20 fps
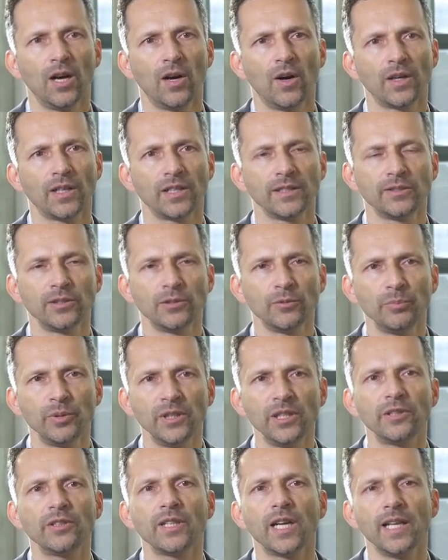on a
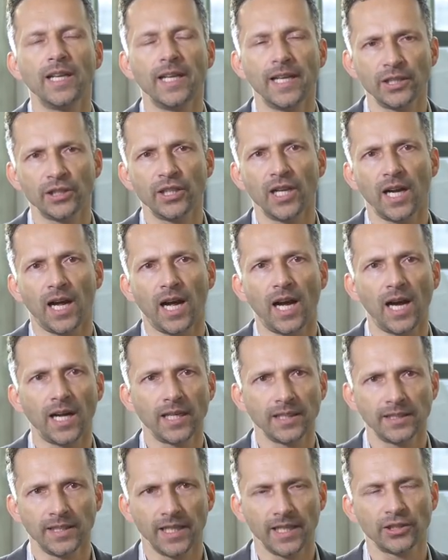superior ledger
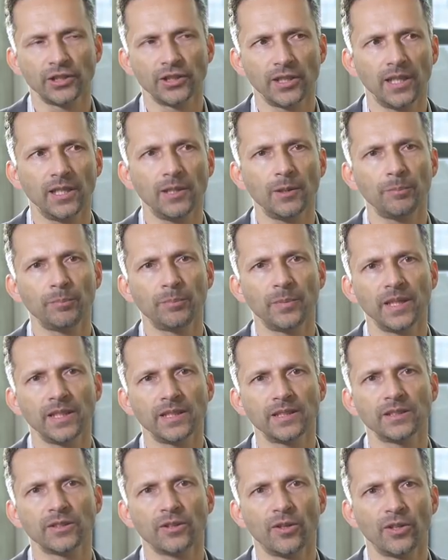architecture
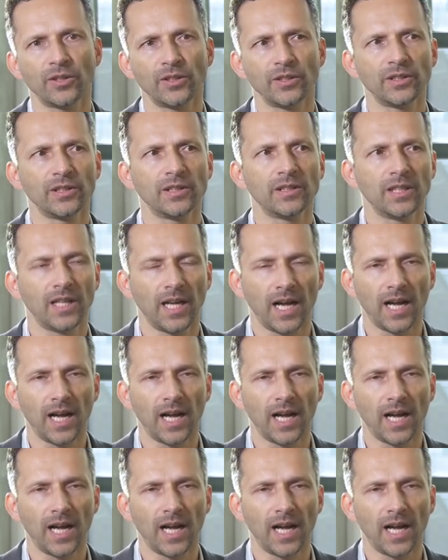based on